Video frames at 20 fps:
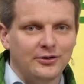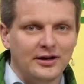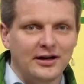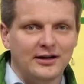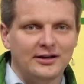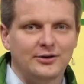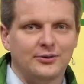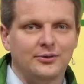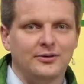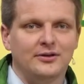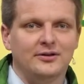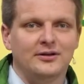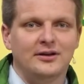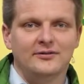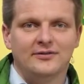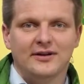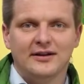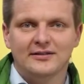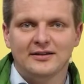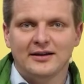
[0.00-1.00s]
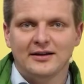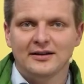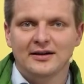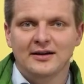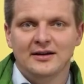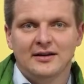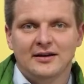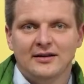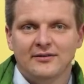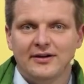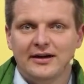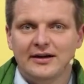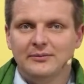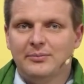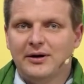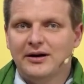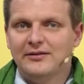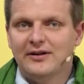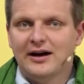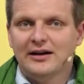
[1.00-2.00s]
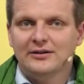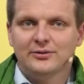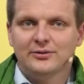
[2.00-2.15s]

the entire side of the baler.